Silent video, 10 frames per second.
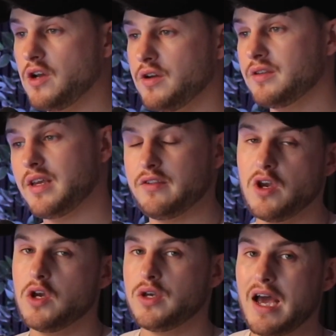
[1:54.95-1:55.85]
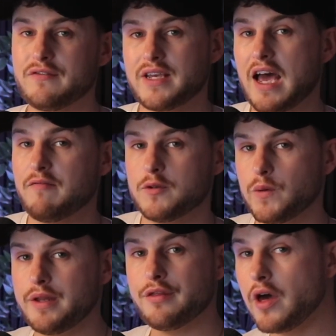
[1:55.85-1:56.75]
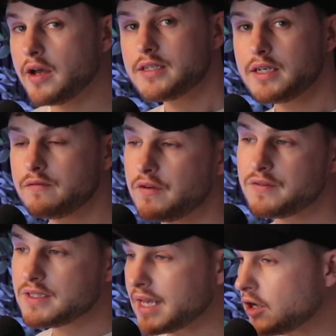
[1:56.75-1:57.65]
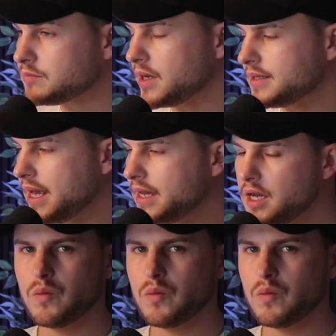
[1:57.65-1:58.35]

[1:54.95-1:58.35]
It says you have to have between 30 and 50 sales per day